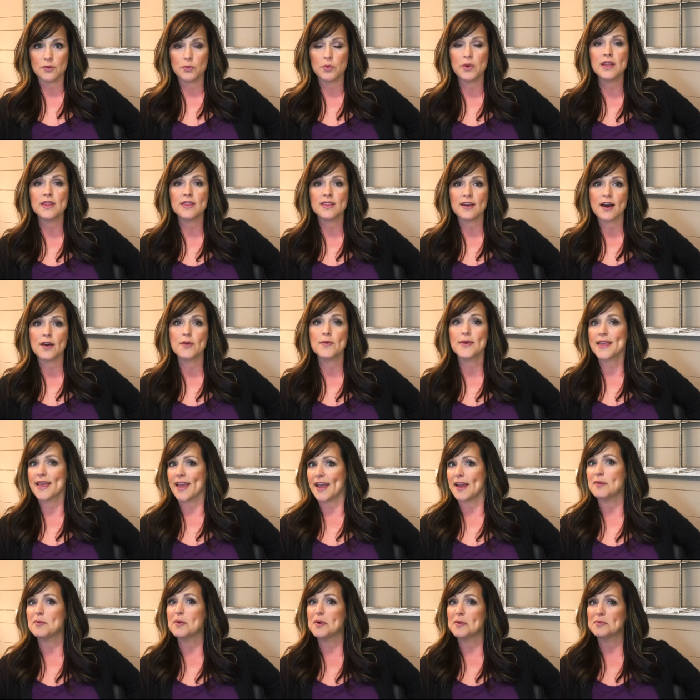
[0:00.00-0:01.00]
We thought we
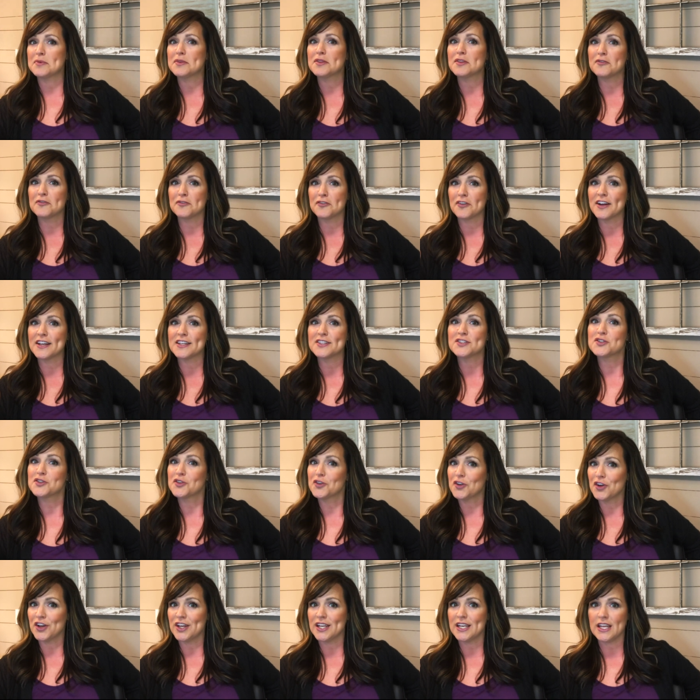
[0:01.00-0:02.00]
came up with the phrase
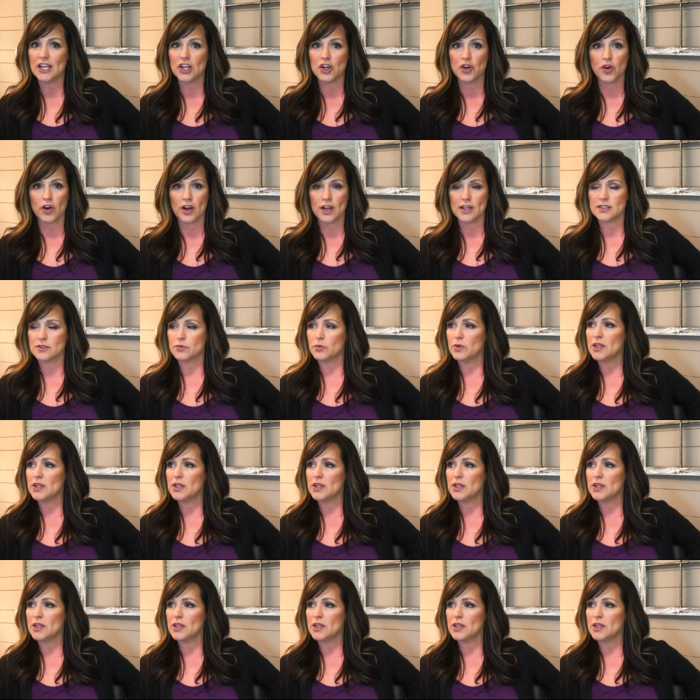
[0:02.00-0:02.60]
grit and grace.